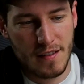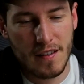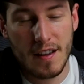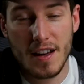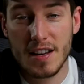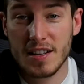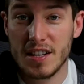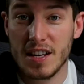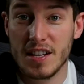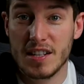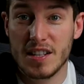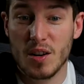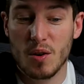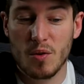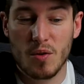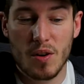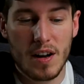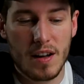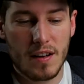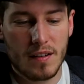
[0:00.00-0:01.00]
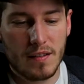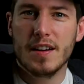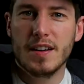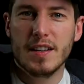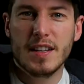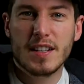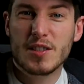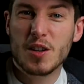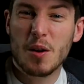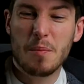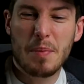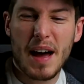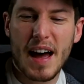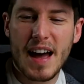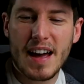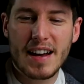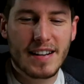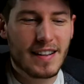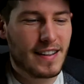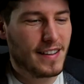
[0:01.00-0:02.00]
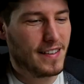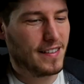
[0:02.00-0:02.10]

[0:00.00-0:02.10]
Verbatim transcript: That sits in all right. It's not bad,